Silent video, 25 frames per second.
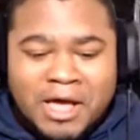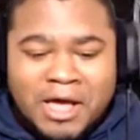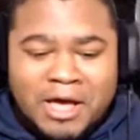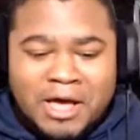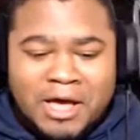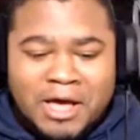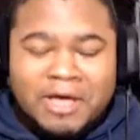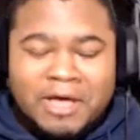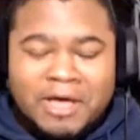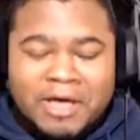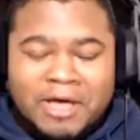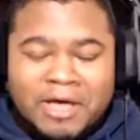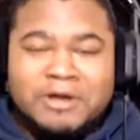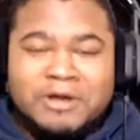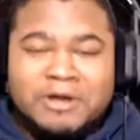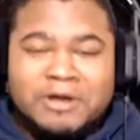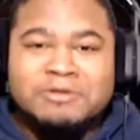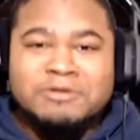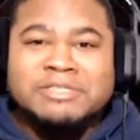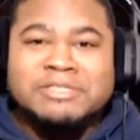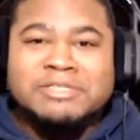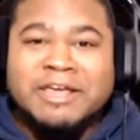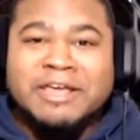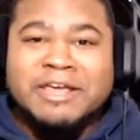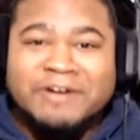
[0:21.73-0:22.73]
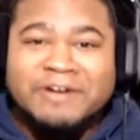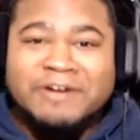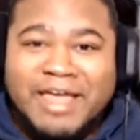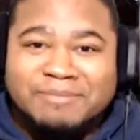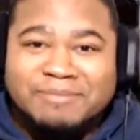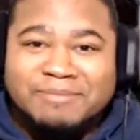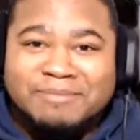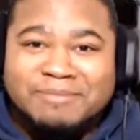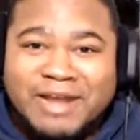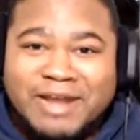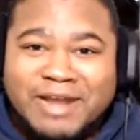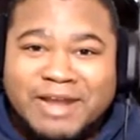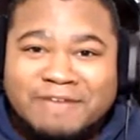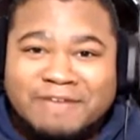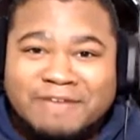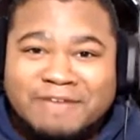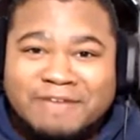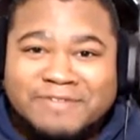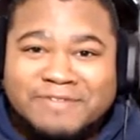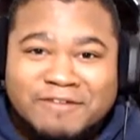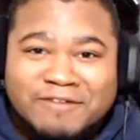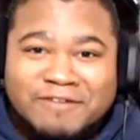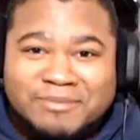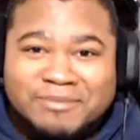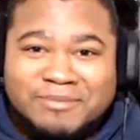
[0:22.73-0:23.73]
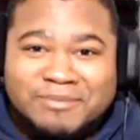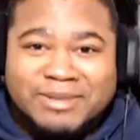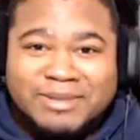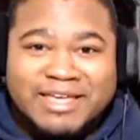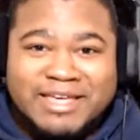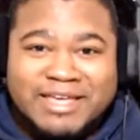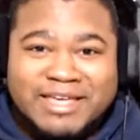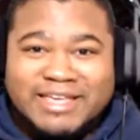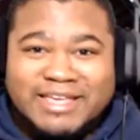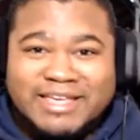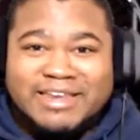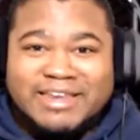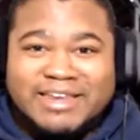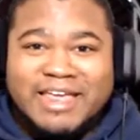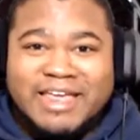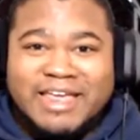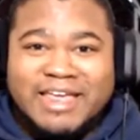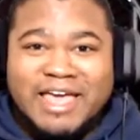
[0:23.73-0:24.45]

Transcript: a new scary game that I've never played